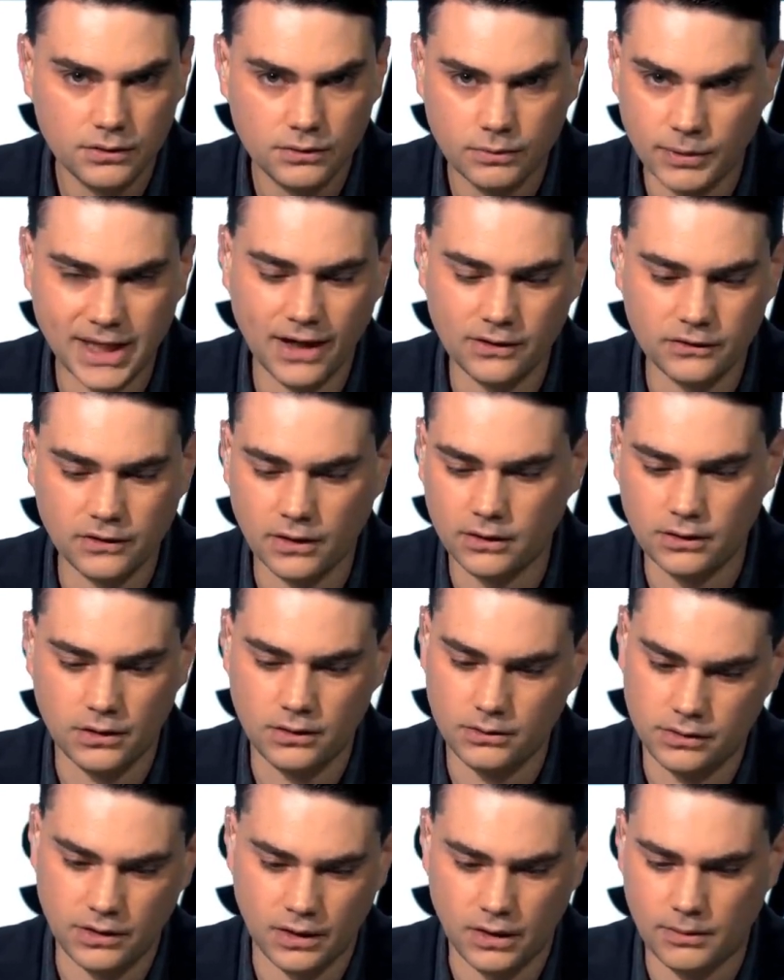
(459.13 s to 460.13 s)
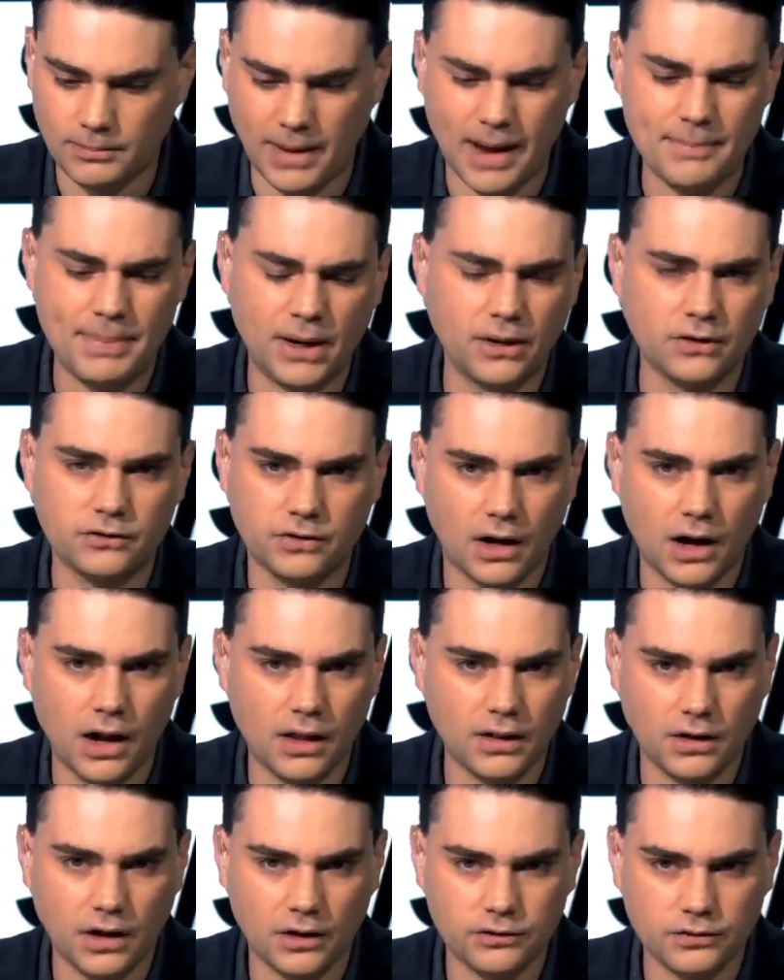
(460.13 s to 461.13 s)
We can't, my parents are
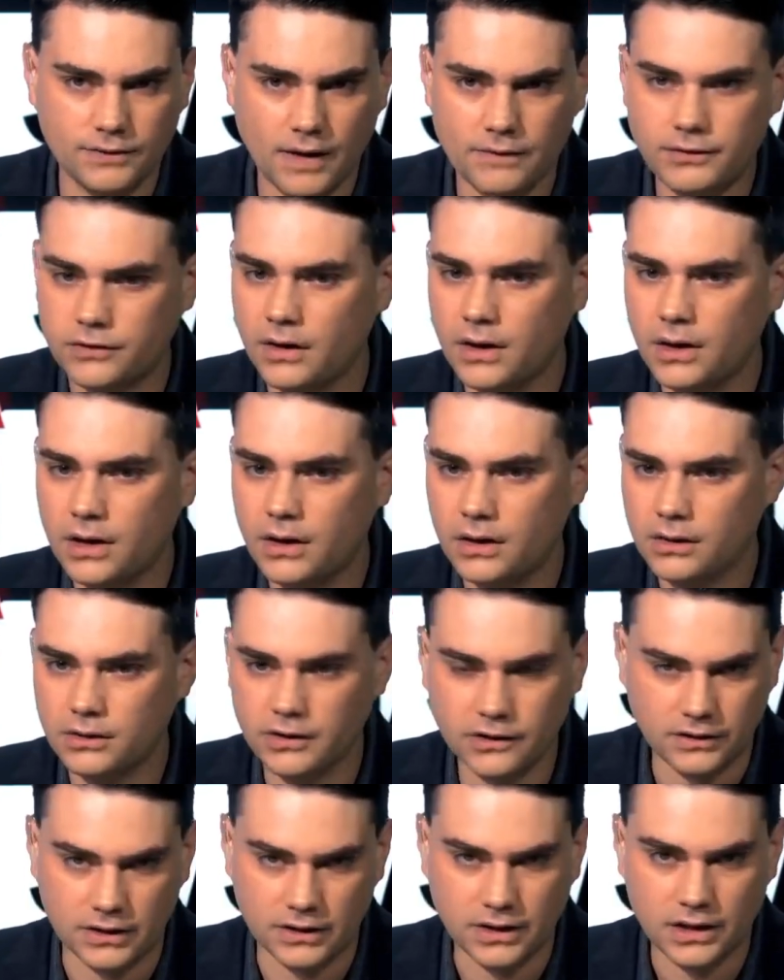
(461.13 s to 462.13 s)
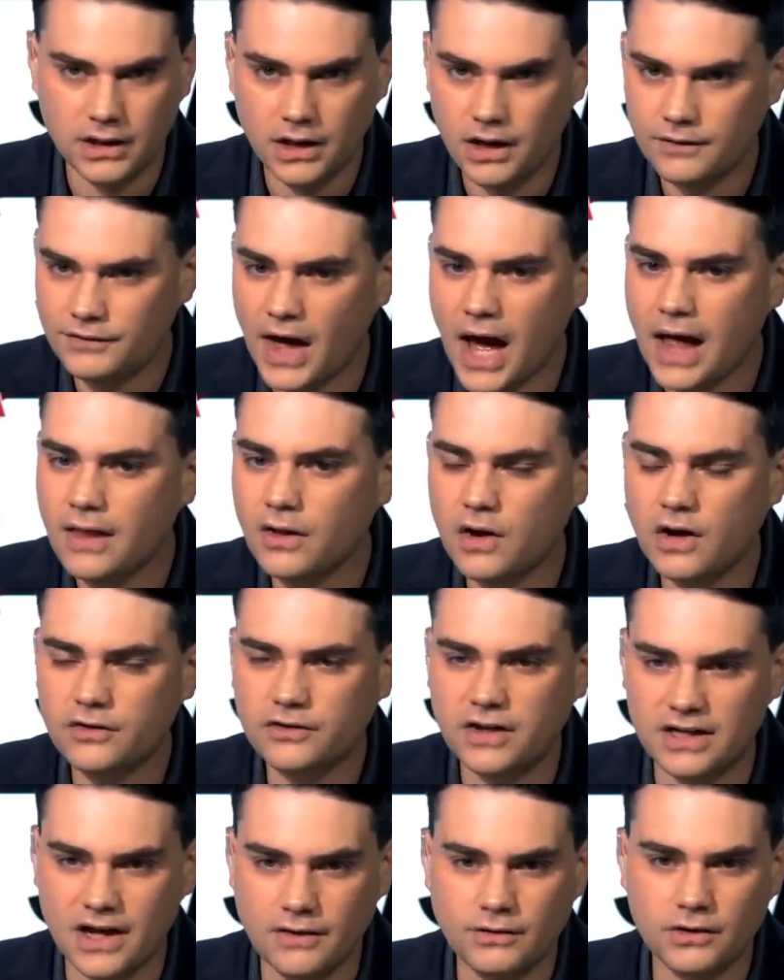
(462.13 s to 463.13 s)
Holocaust survivors? Listen, if the
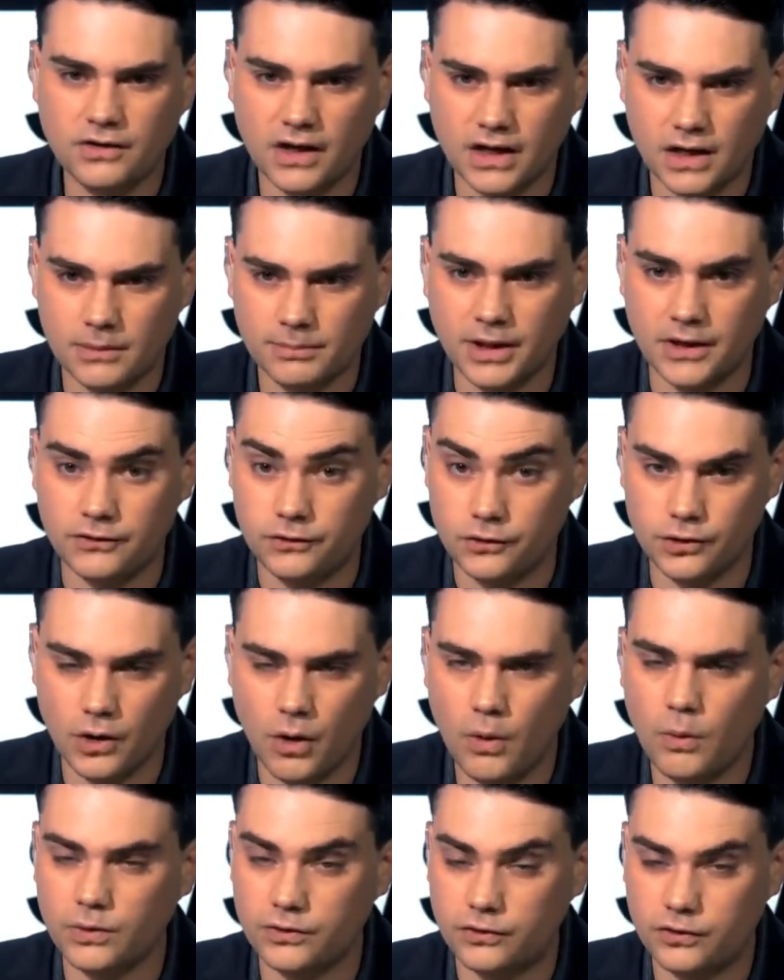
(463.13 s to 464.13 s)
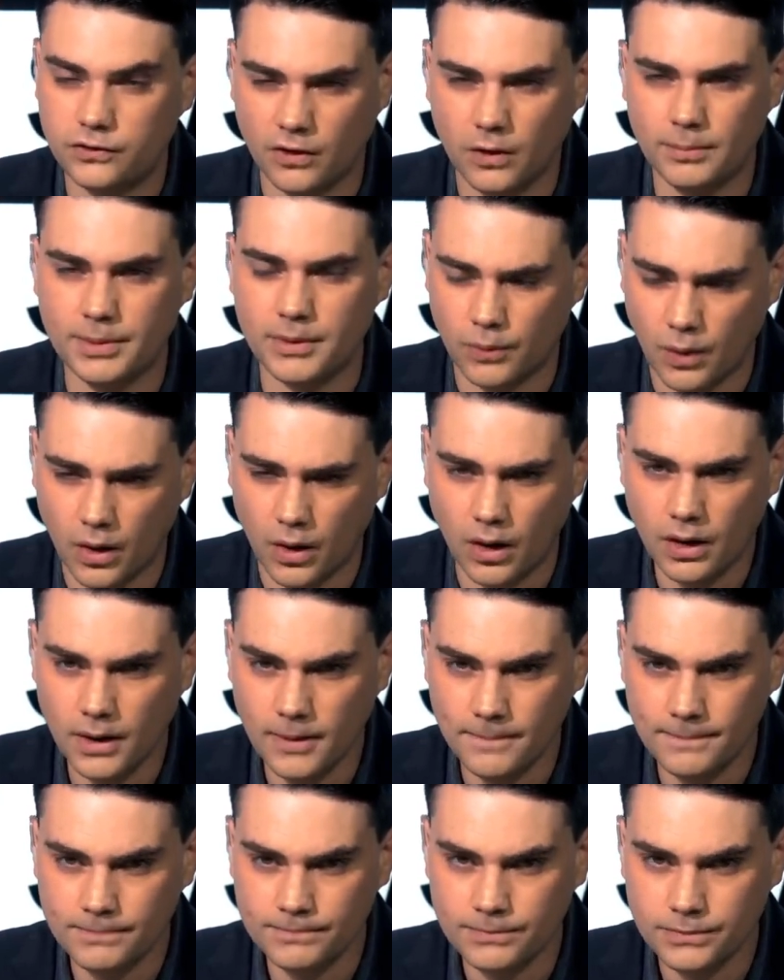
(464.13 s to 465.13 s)
Holocaust had never taken place, you know it would still be wrong?
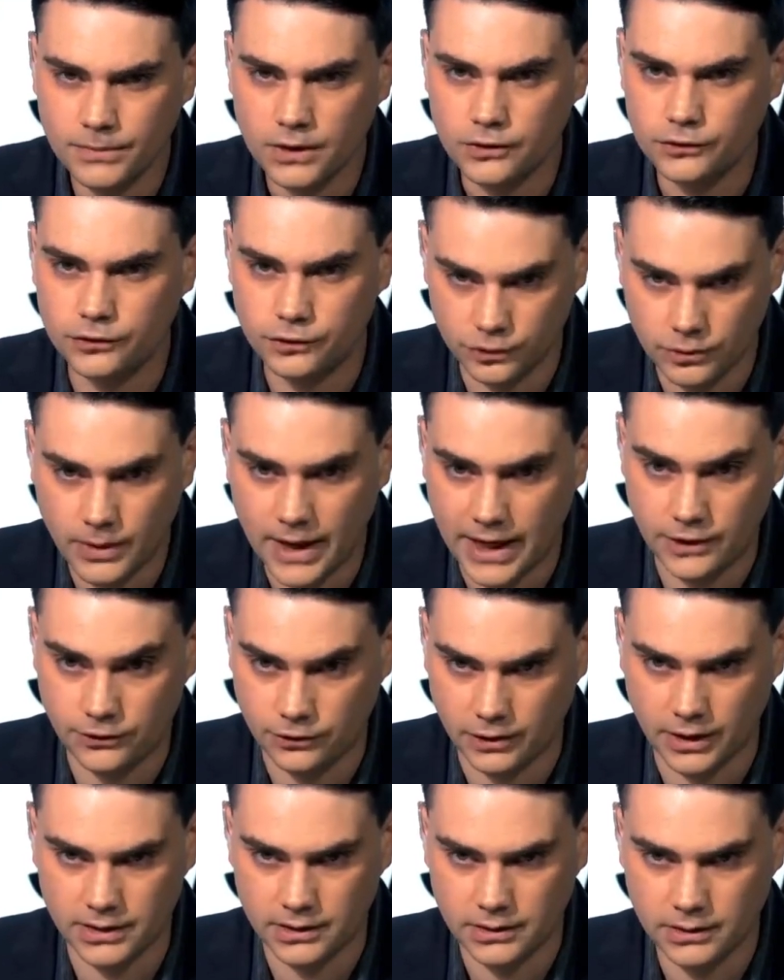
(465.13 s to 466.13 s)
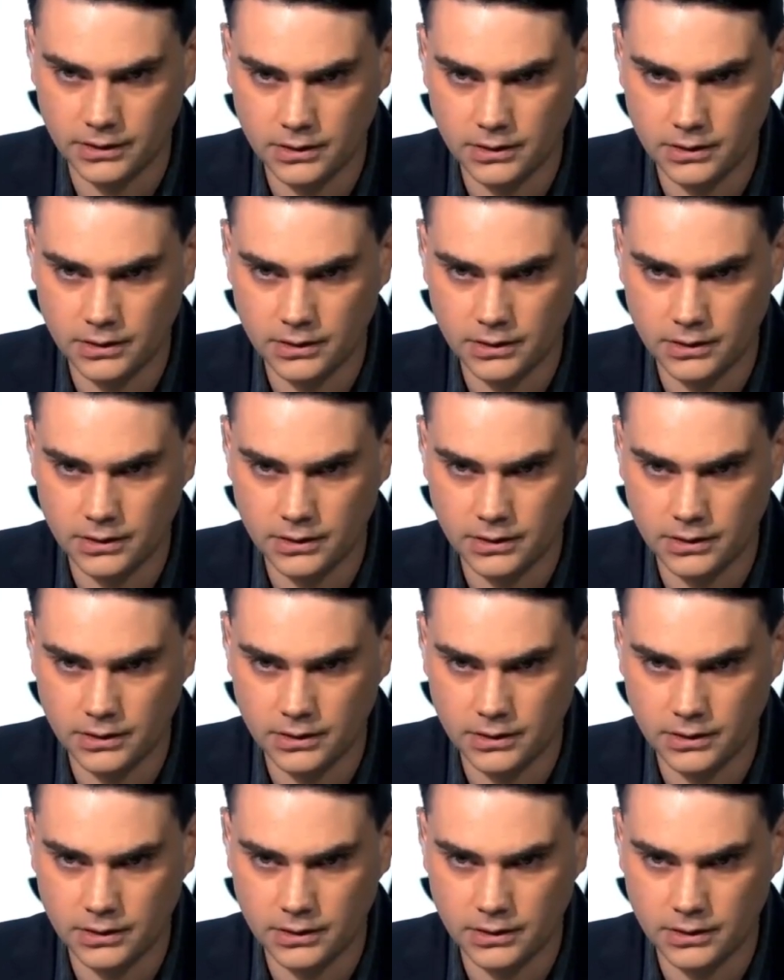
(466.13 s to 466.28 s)
Jew hatred.